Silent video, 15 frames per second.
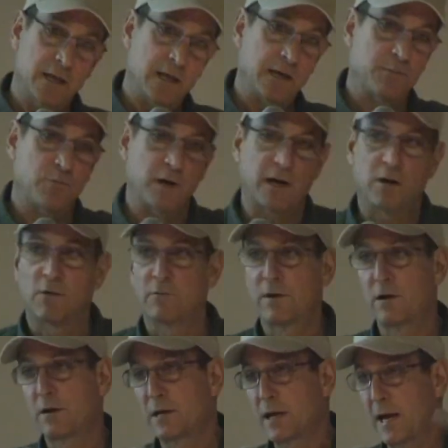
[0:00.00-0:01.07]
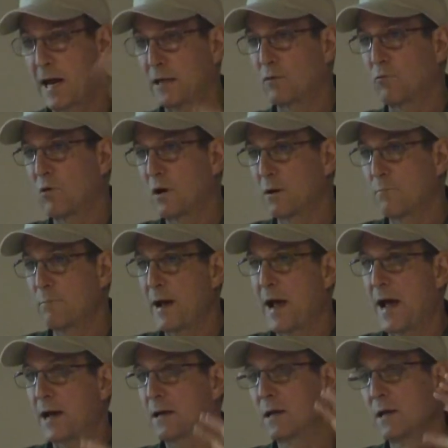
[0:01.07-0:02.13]
Then you bring it over here. You can add the water
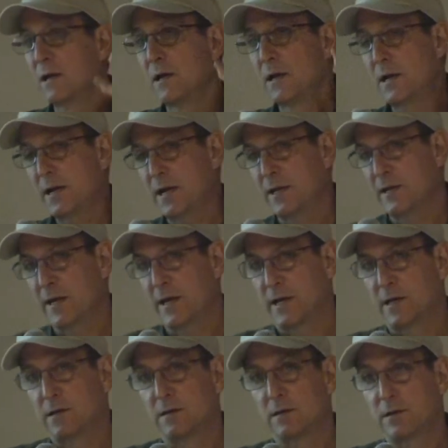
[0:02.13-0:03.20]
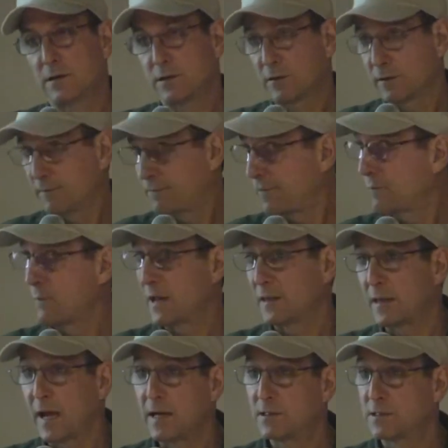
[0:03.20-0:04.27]
back, and then you can
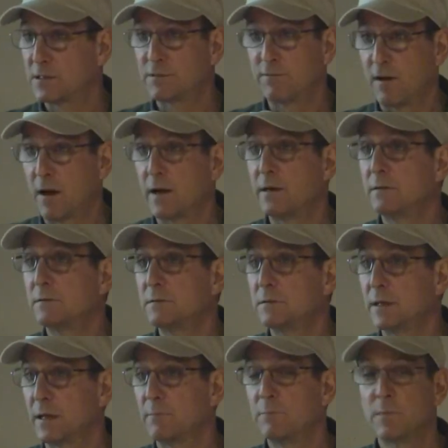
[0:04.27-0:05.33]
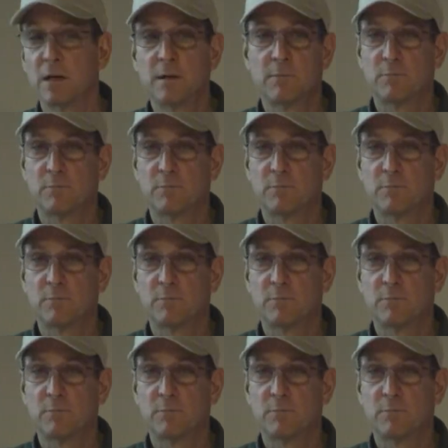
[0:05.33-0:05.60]
ferment that just fine. Yep.